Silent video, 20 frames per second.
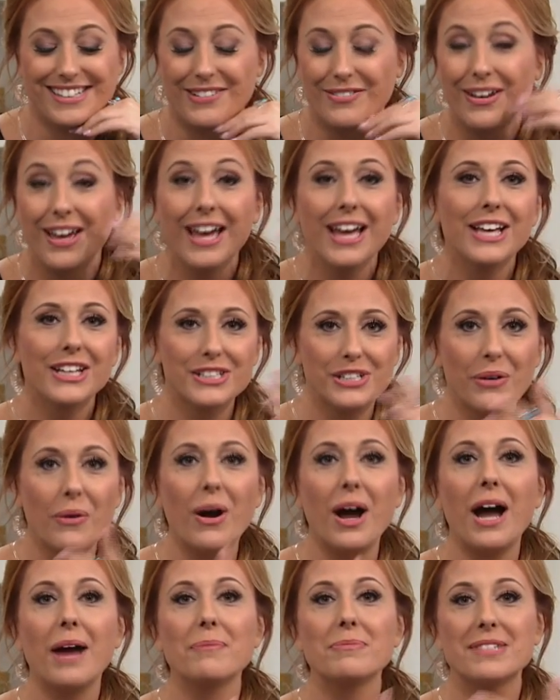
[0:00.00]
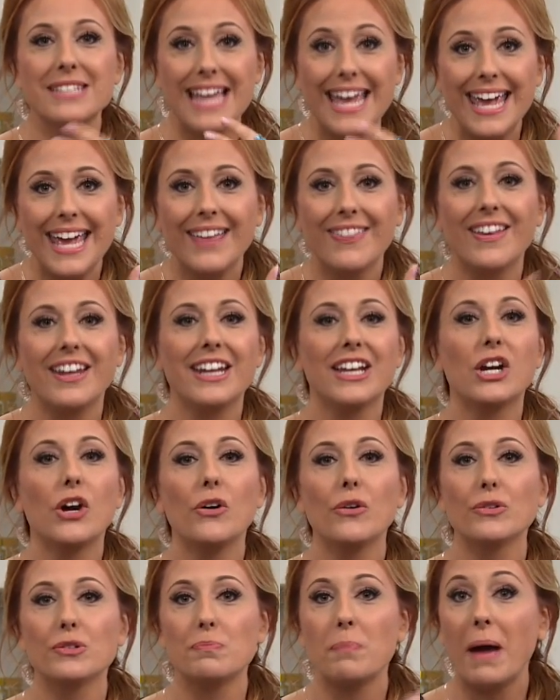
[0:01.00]
stuff. So I'm saying that it
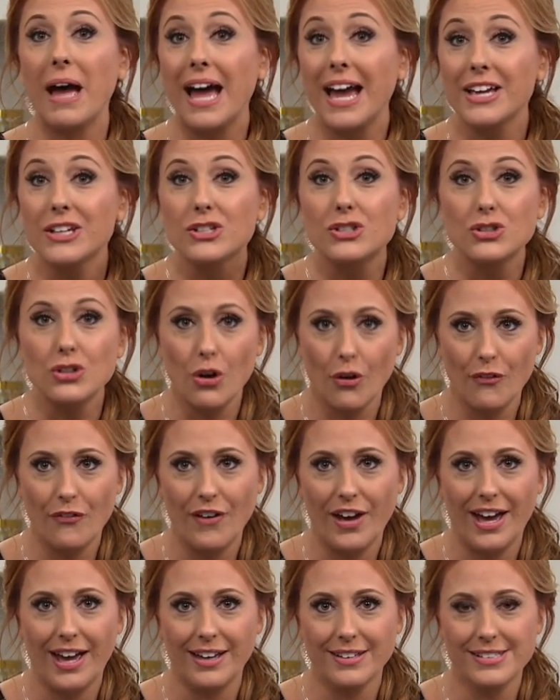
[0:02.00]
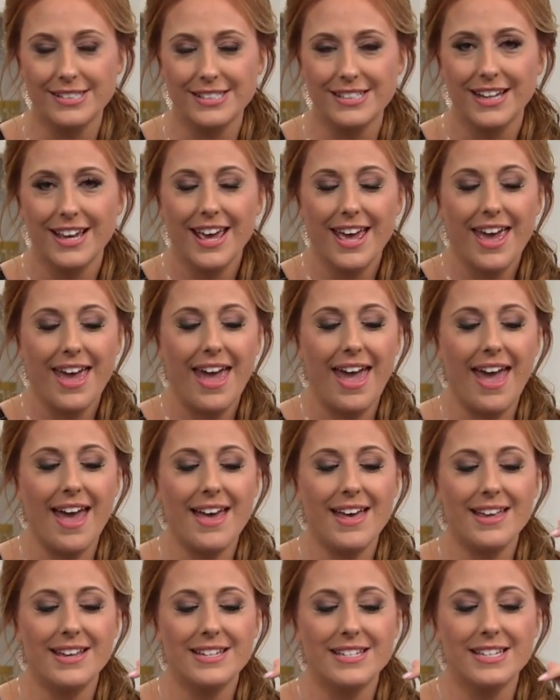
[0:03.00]
goes by so fast,
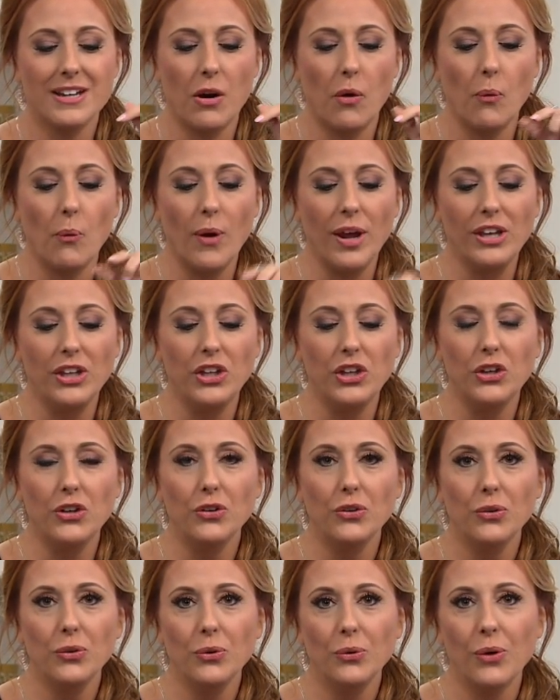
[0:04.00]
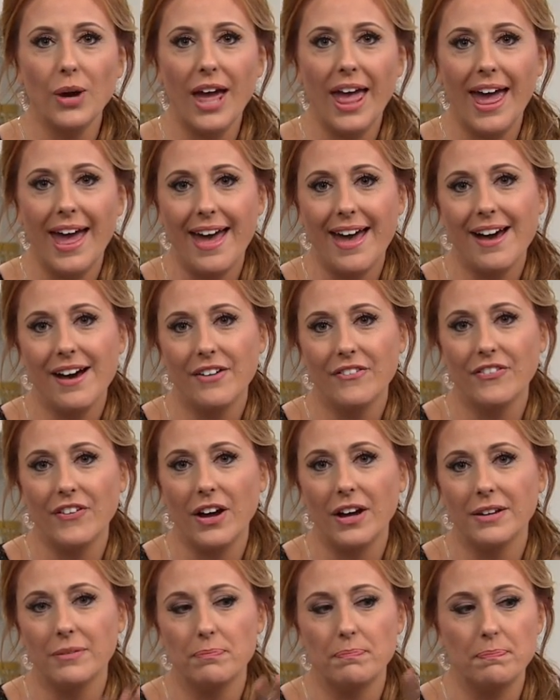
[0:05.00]
and when you have
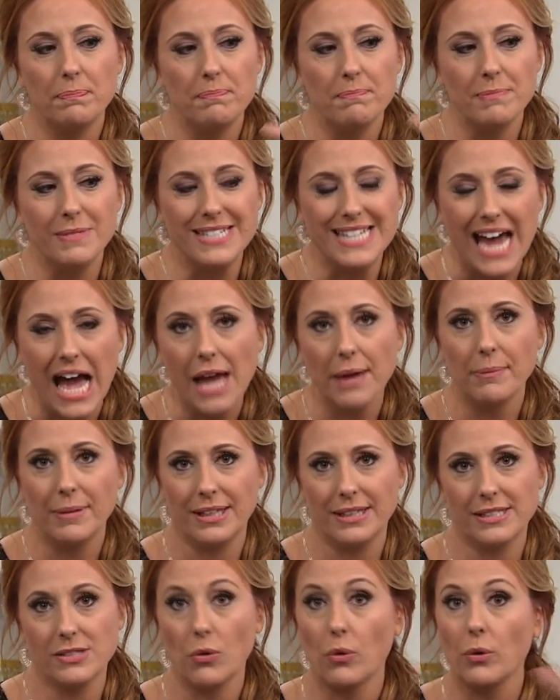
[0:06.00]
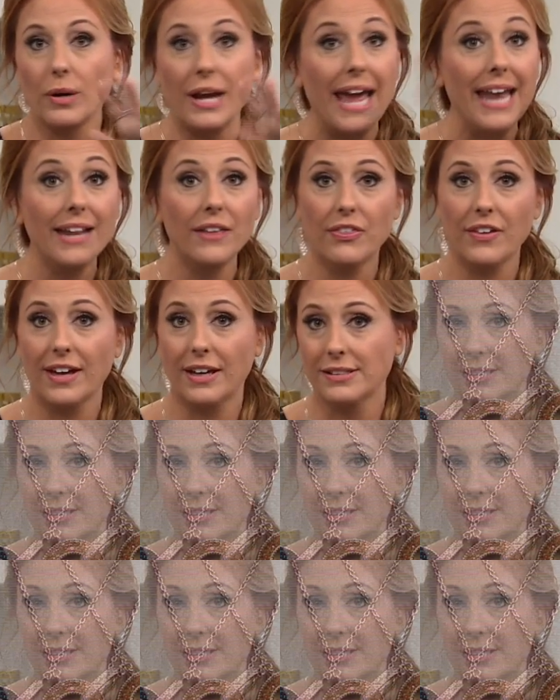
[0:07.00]
a diamonds or anything